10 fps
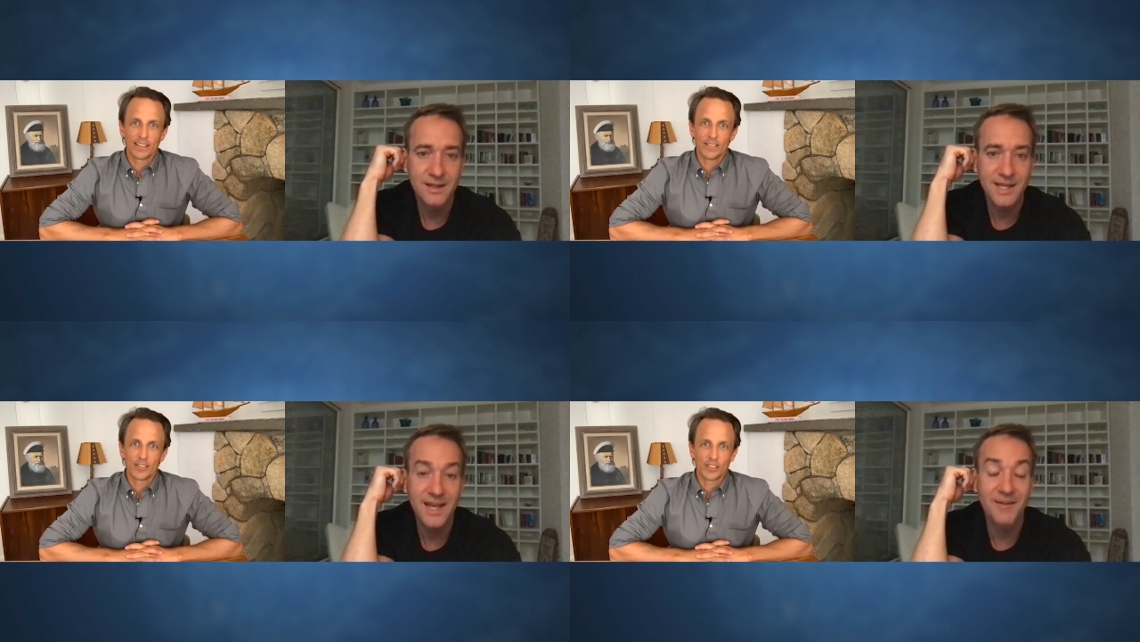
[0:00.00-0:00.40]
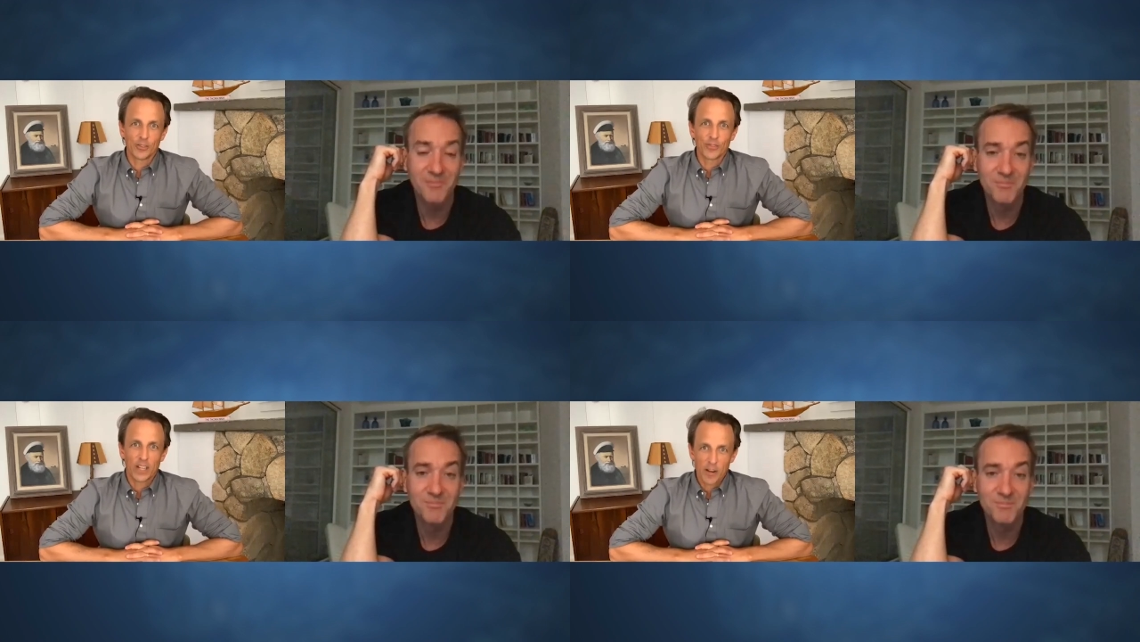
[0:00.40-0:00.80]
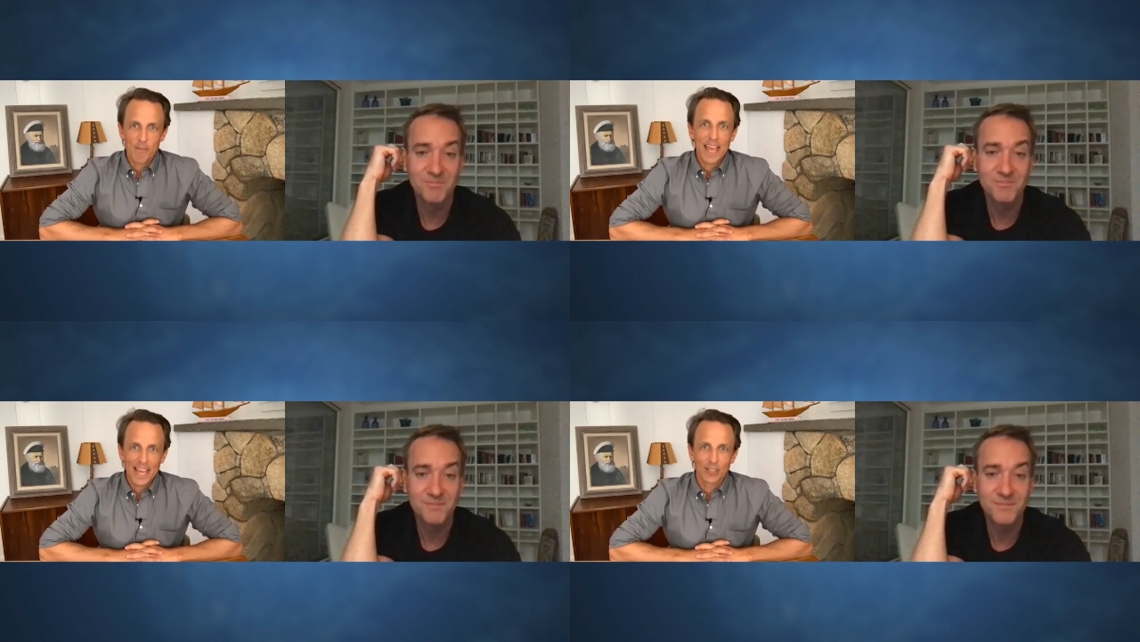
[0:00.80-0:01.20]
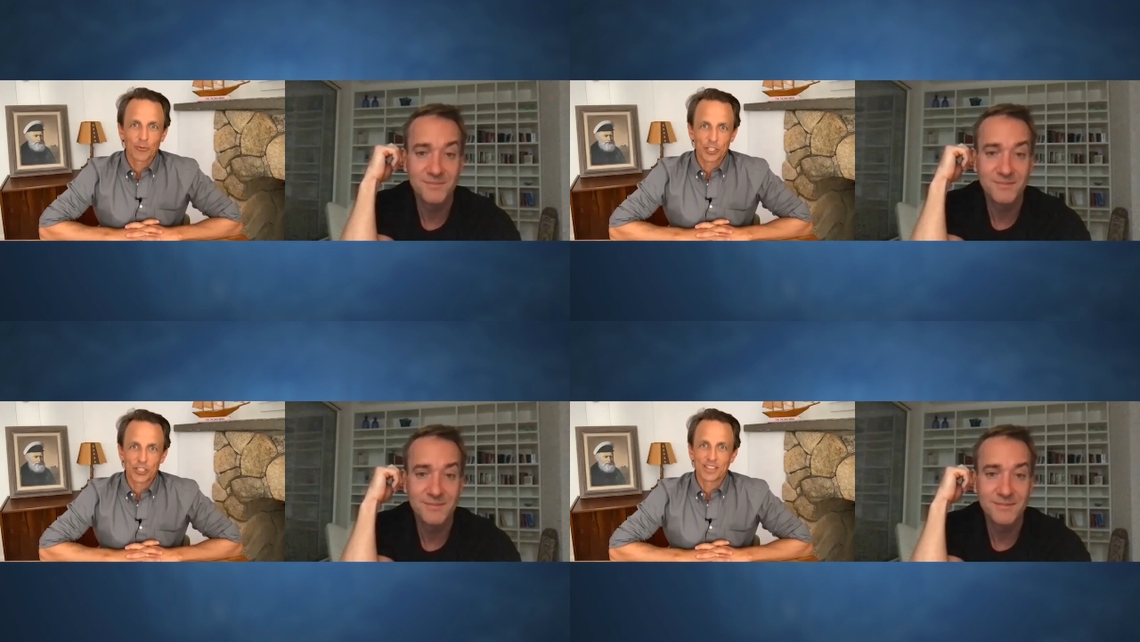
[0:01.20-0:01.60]
Speaker 1: still very mad,
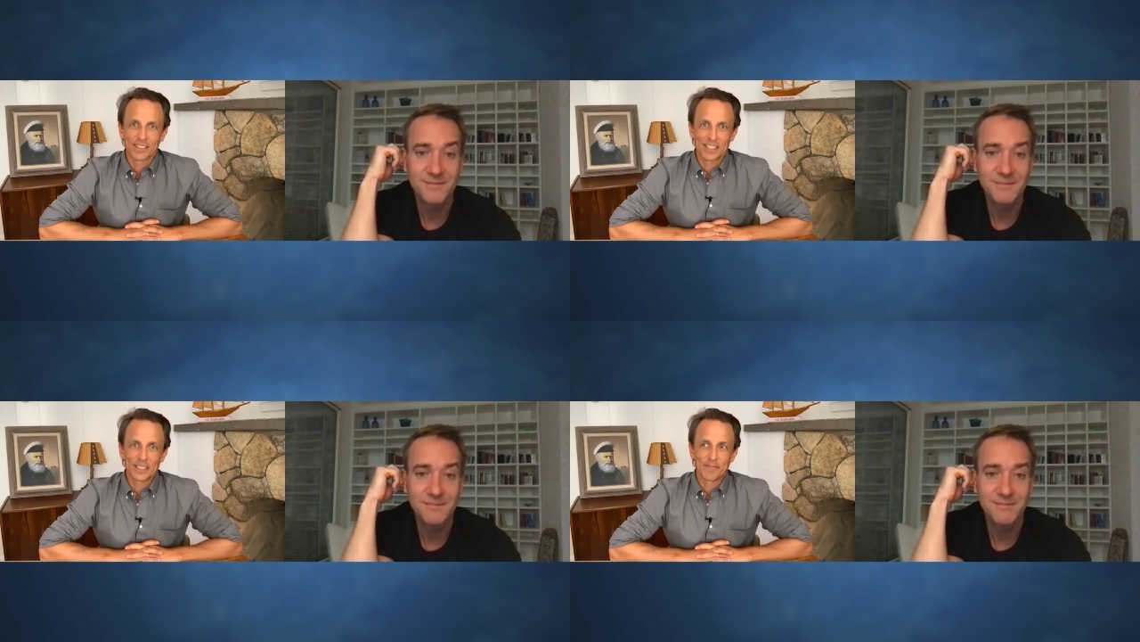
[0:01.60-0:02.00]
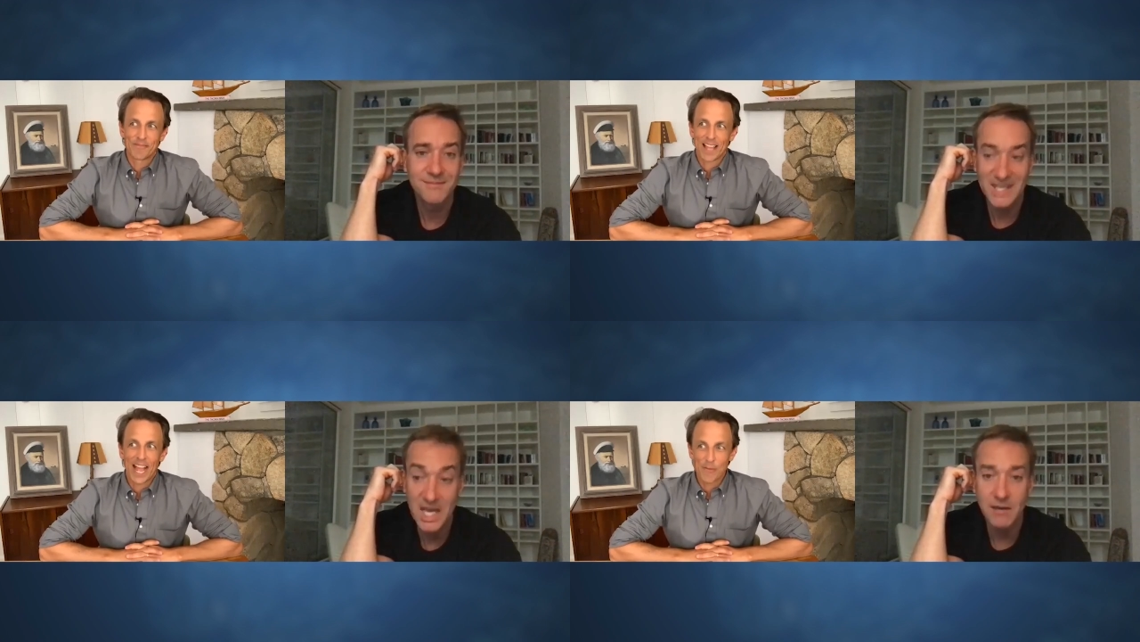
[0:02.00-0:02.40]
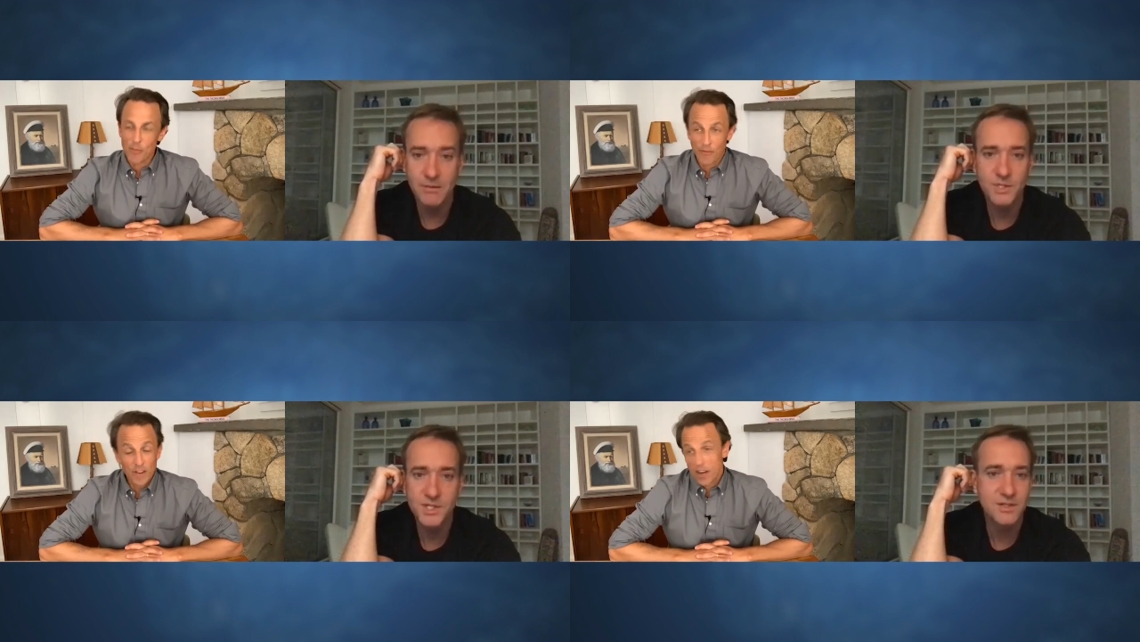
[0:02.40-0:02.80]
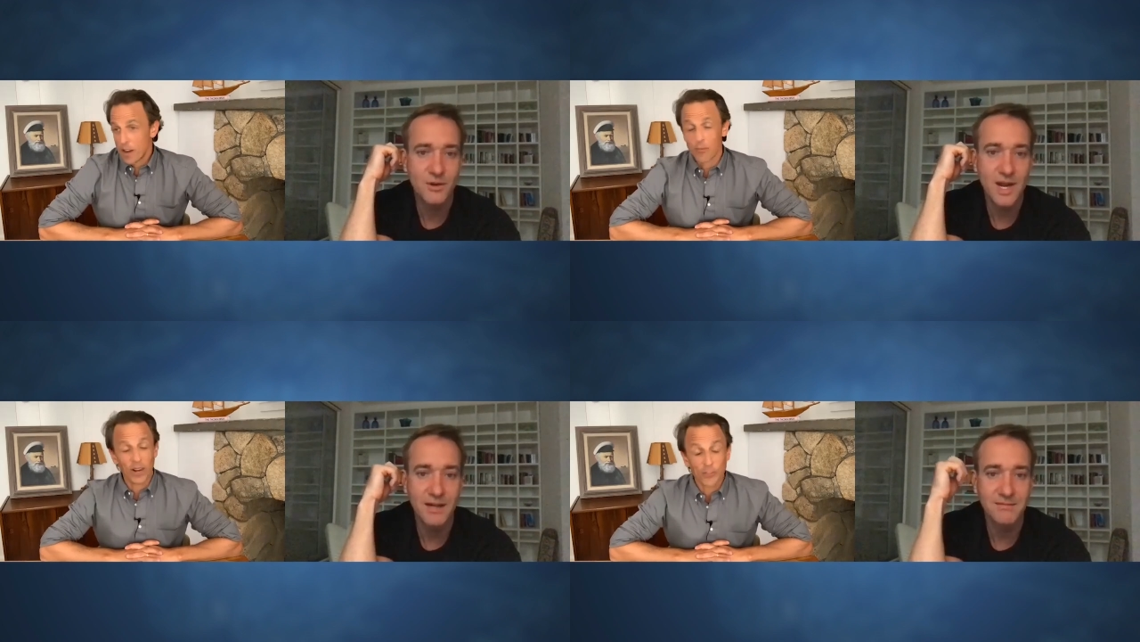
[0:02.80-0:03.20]
which is, I'm very
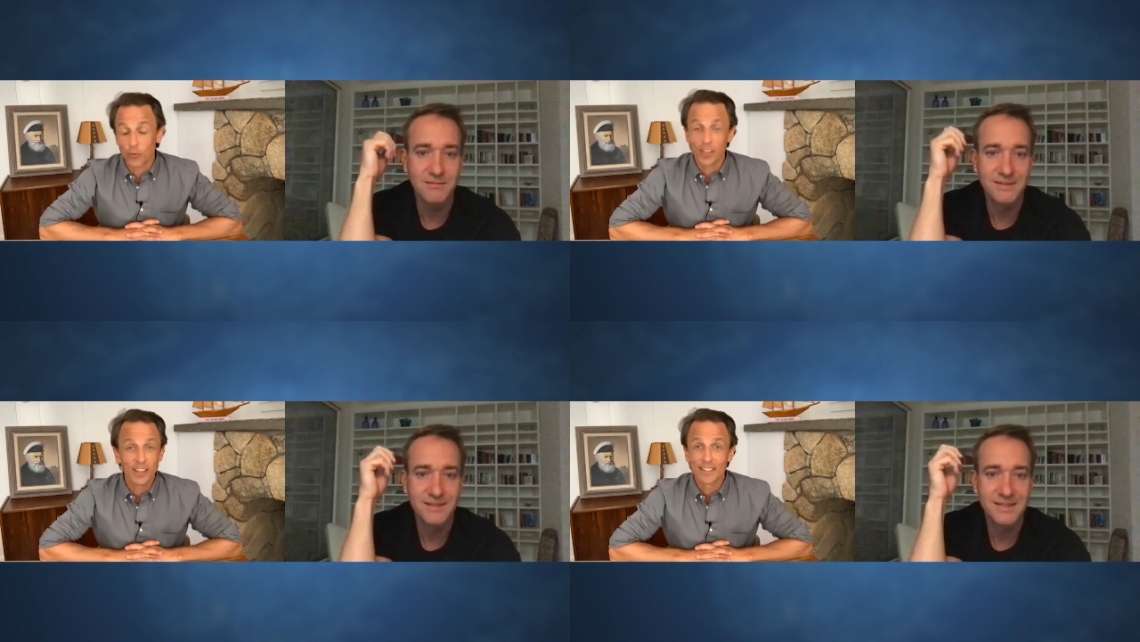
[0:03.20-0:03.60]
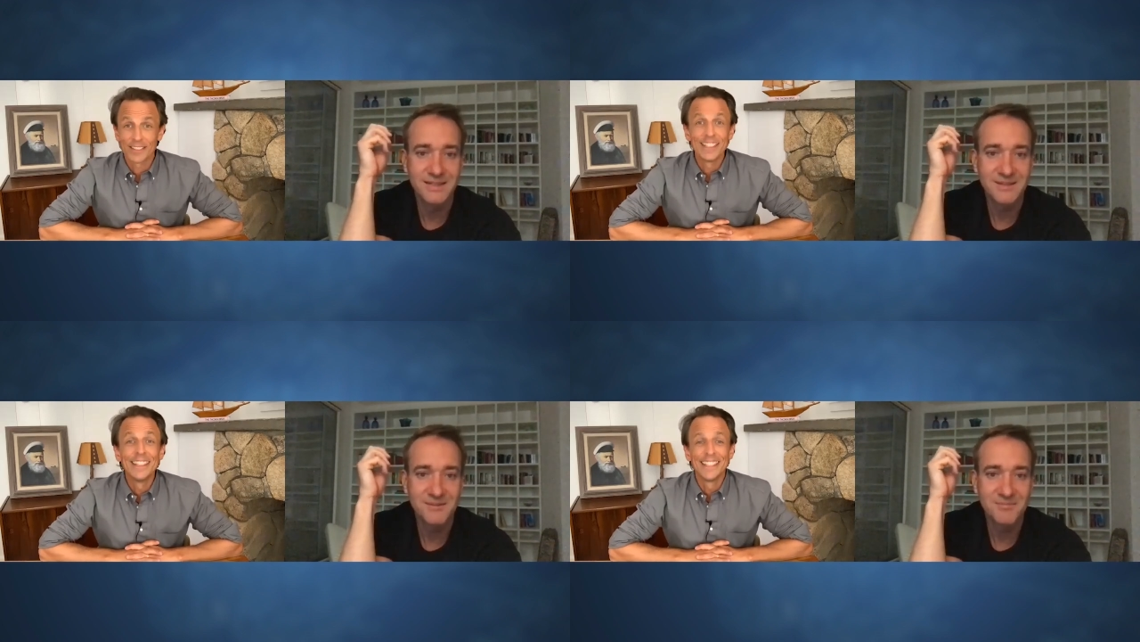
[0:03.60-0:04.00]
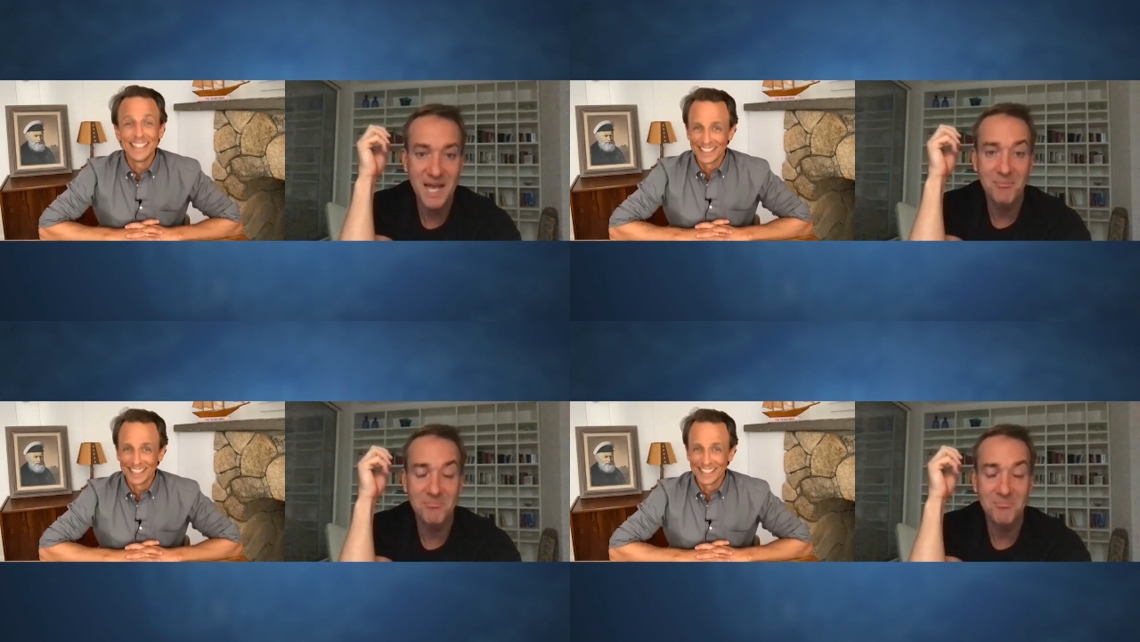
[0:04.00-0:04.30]
impressed with. Yeah.